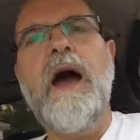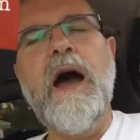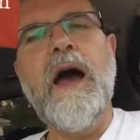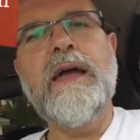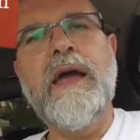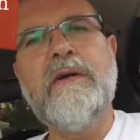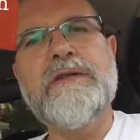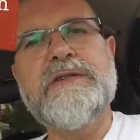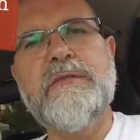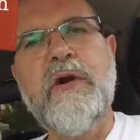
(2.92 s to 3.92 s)
Hi,
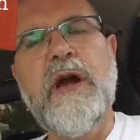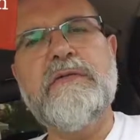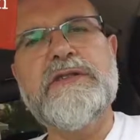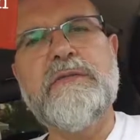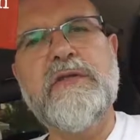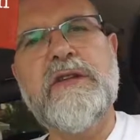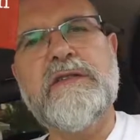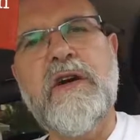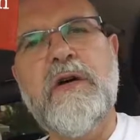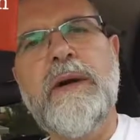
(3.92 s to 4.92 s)
Erigibo,
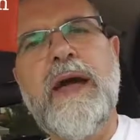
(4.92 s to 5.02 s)
erigibo.com,